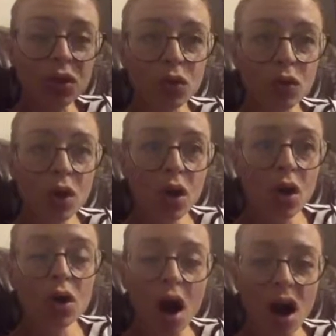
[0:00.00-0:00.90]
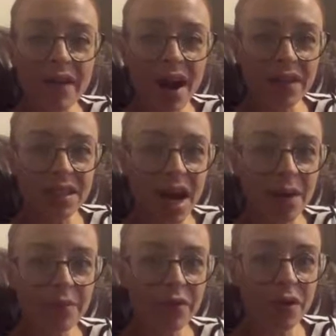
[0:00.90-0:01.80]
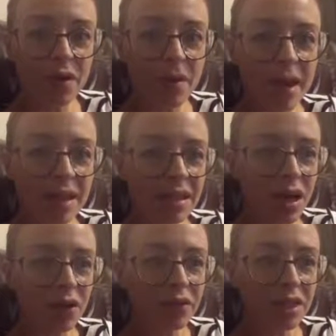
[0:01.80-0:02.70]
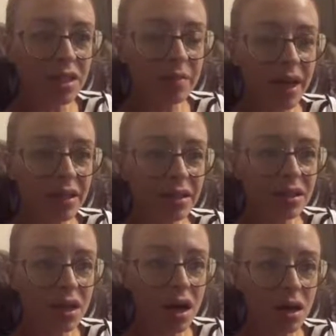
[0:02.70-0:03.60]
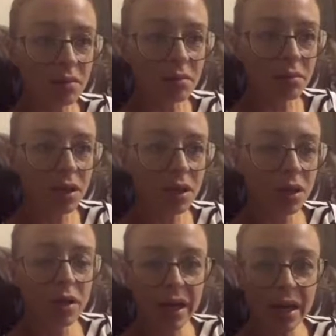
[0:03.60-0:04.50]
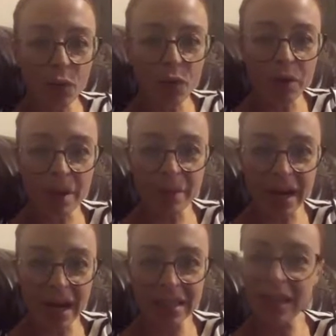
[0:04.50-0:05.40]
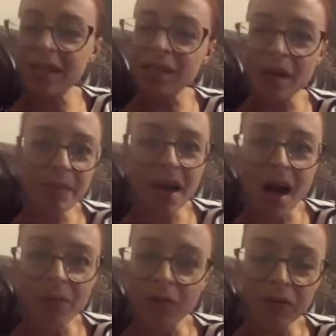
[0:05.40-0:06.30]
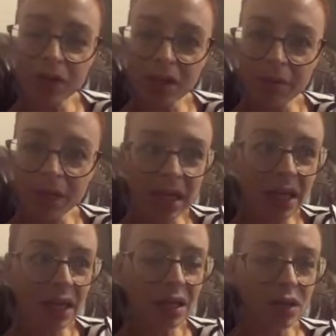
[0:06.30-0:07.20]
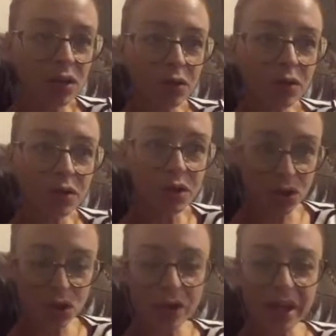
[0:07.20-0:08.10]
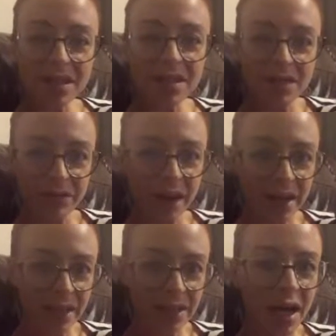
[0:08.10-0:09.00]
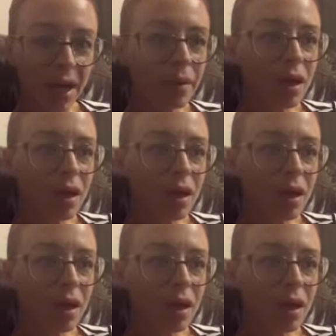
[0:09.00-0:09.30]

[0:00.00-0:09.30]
to carve out the time for myself to spend um, with my big idea. This might be helpful for somebody. You know, th- there's tricks to finding time